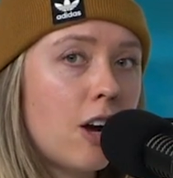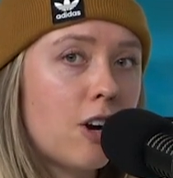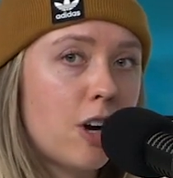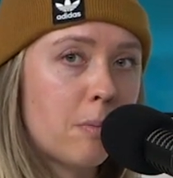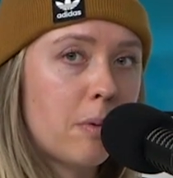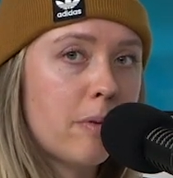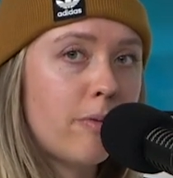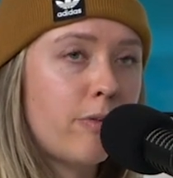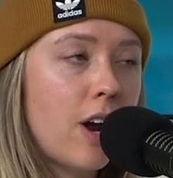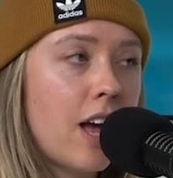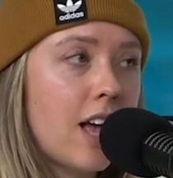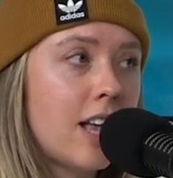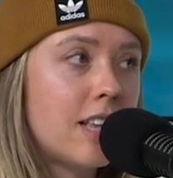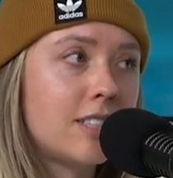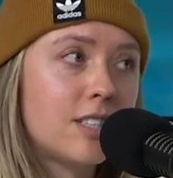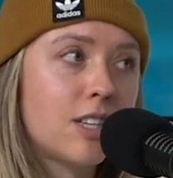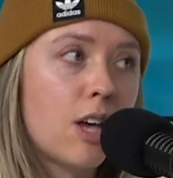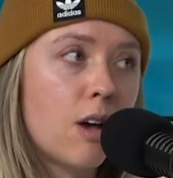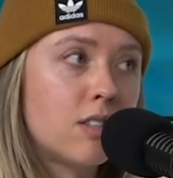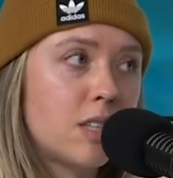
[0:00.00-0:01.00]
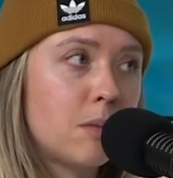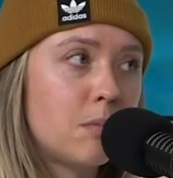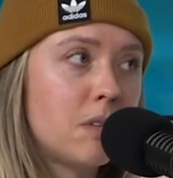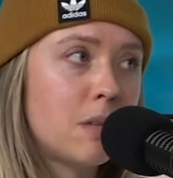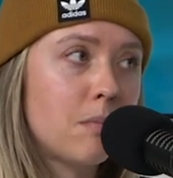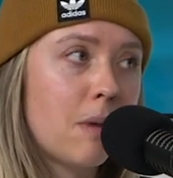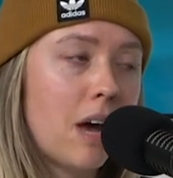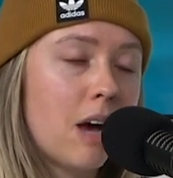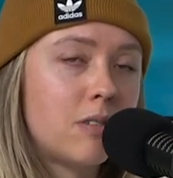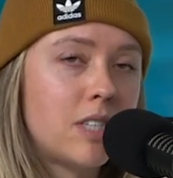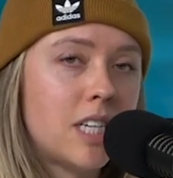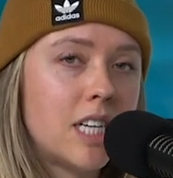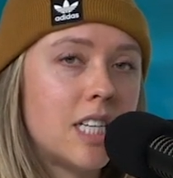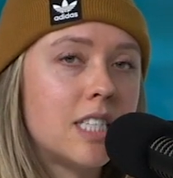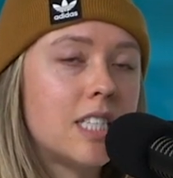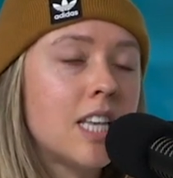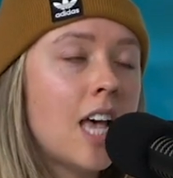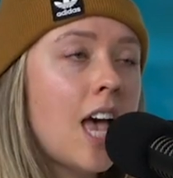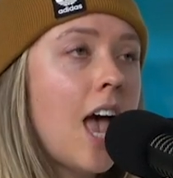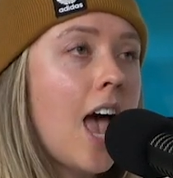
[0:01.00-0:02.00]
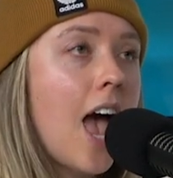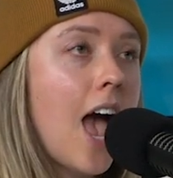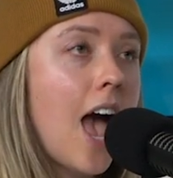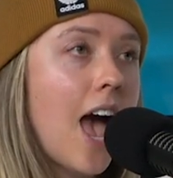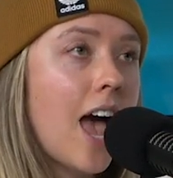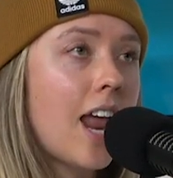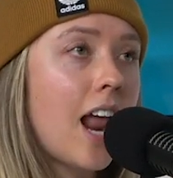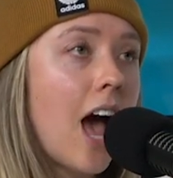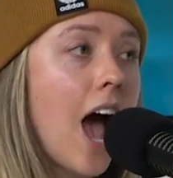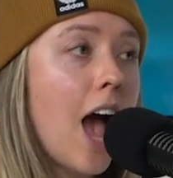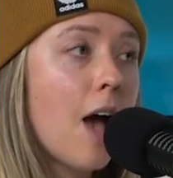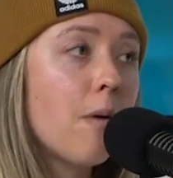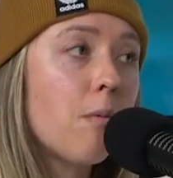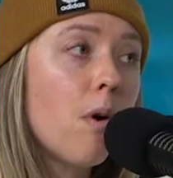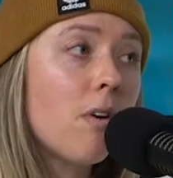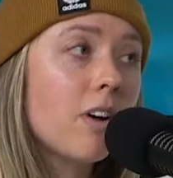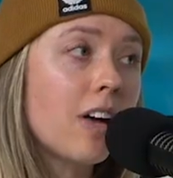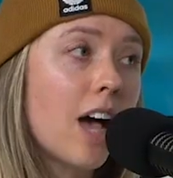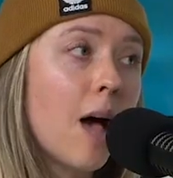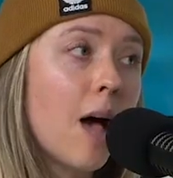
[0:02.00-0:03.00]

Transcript: A group of that. friends goes up to the mountains. And I, I woke for